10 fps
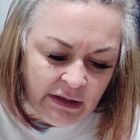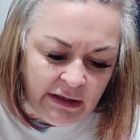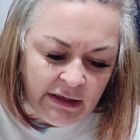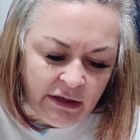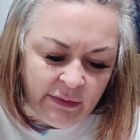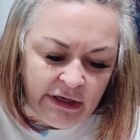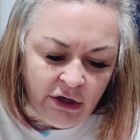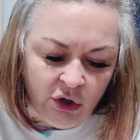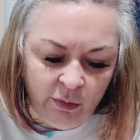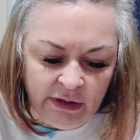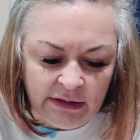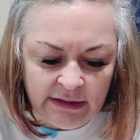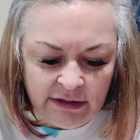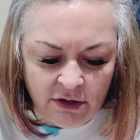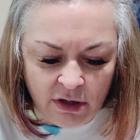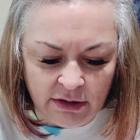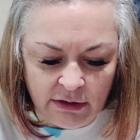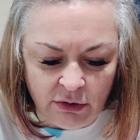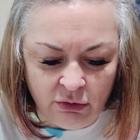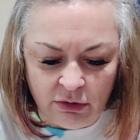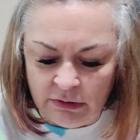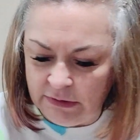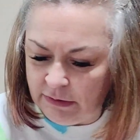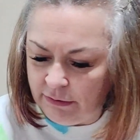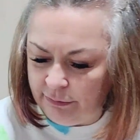How do I know? Because I talk to locals.